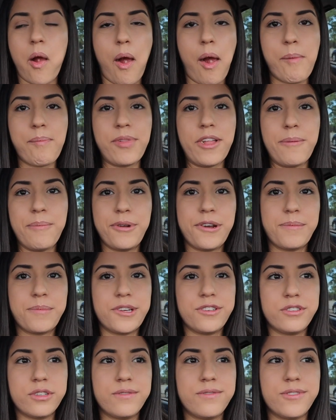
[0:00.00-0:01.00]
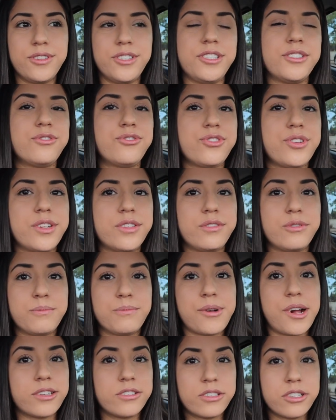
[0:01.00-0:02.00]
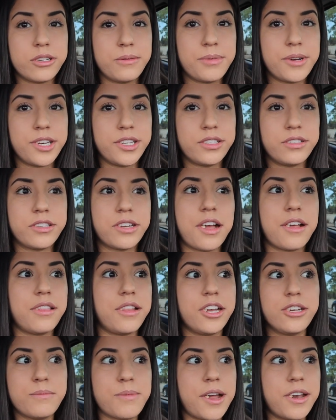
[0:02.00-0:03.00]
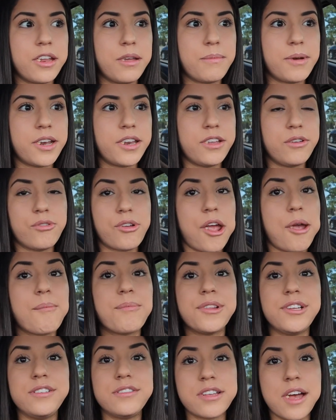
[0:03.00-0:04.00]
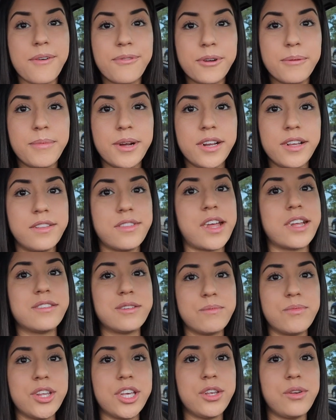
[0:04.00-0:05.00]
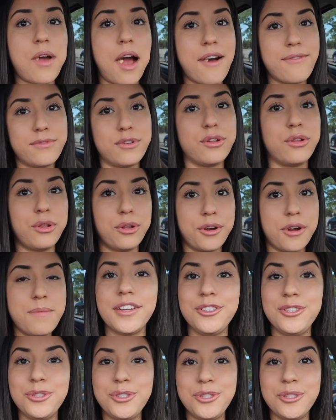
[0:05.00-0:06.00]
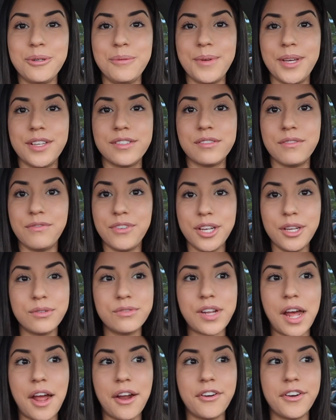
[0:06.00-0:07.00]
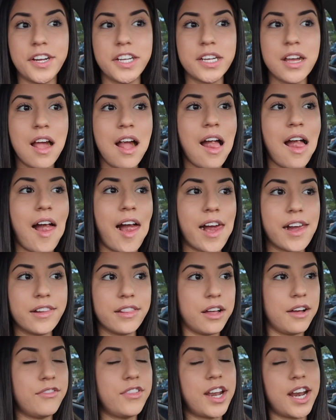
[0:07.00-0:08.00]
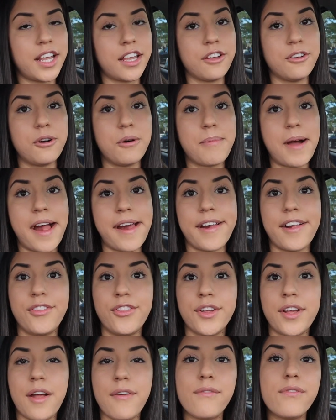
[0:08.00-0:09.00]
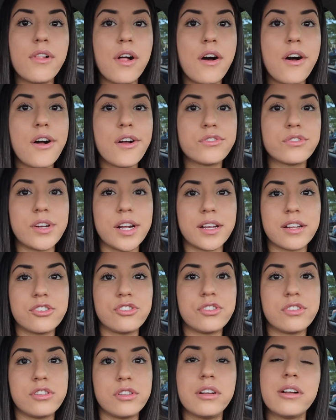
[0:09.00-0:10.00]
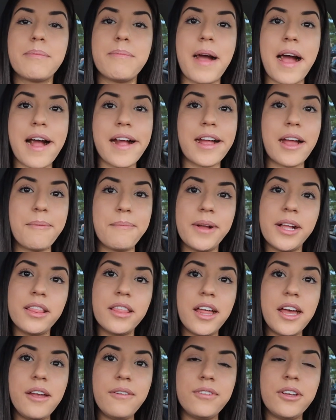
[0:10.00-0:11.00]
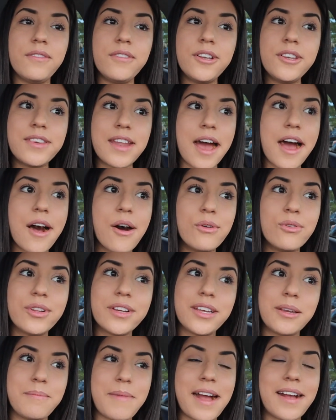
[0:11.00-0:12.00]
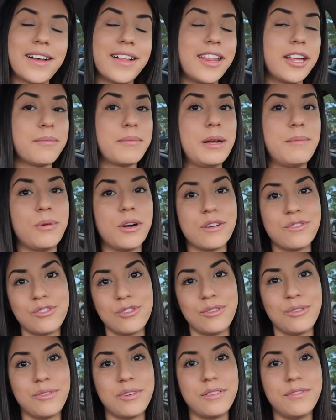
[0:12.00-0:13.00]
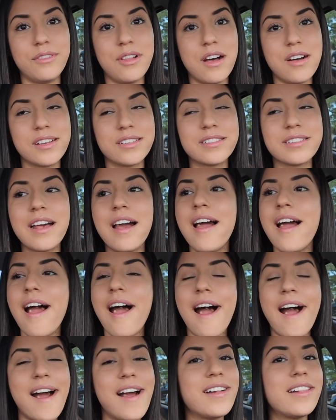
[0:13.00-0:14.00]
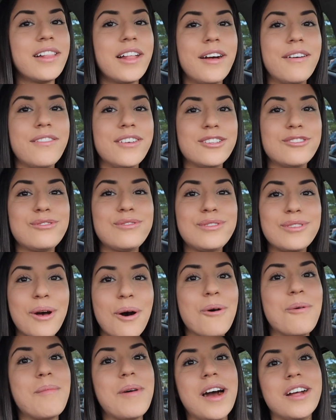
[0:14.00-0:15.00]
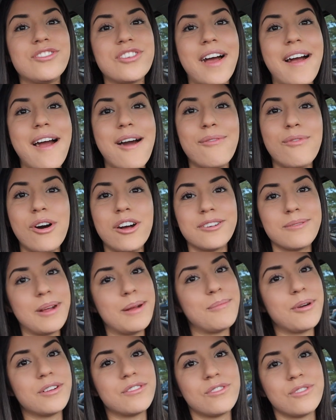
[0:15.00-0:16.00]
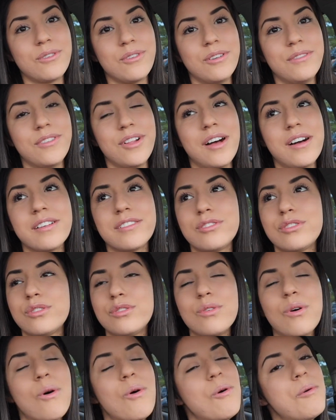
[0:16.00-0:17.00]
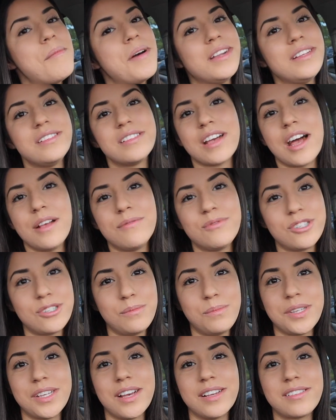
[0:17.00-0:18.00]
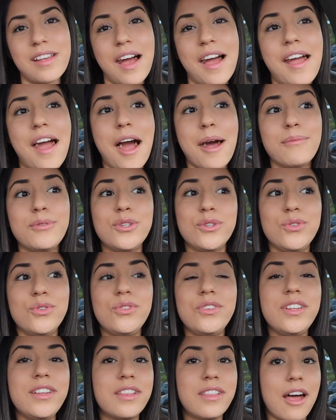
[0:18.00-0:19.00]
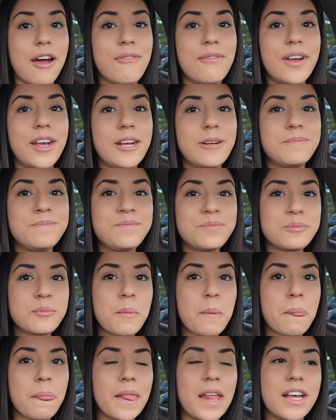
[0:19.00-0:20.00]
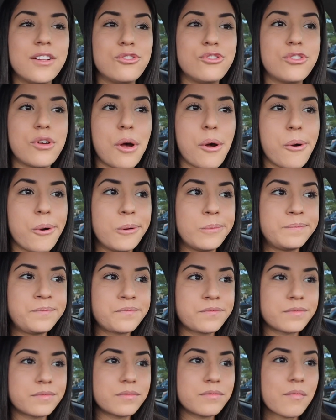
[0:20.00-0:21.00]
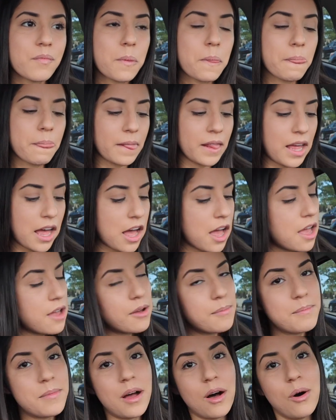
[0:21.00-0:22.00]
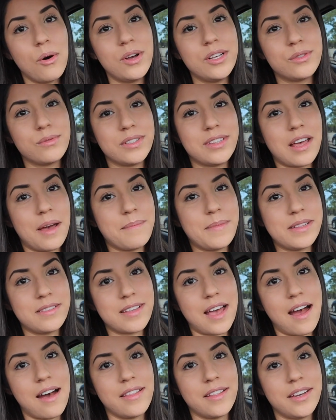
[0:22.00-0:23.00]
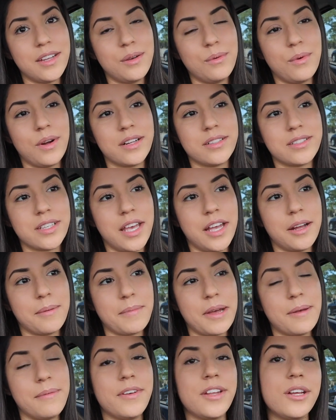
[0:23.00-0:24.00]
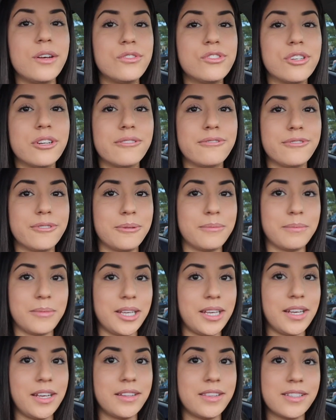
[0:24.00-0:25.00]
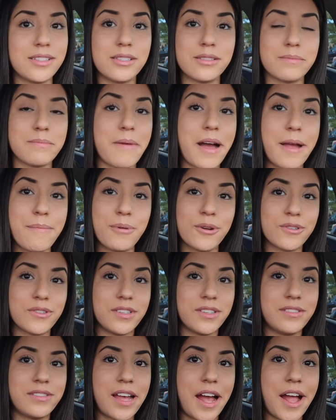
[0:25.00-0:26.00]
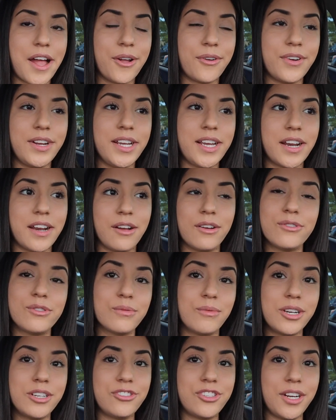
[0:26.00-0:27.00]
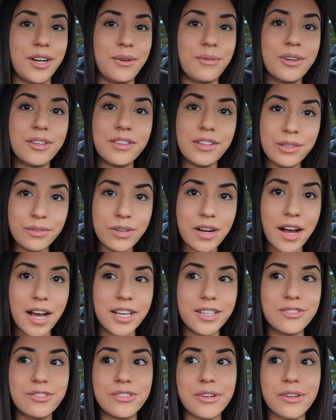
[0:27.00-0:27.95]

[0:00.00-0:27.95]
I'm not putting myself on the internet to impress anybody, to get liked by anybody. You can't please everybody, and that's something you have to learn. YouTube is a video diary. I love that I can go back and look at vlogs, or I can just look back at my life. Even now, looking back at like my Barcelona vlogs, I love it so much. I have watched my Barcelona vlogs so many times just because I absolutely love it. And so I'm always with that mentality where it's like, my videos are for me. This is my personal diary, and I also want to share it with you guys.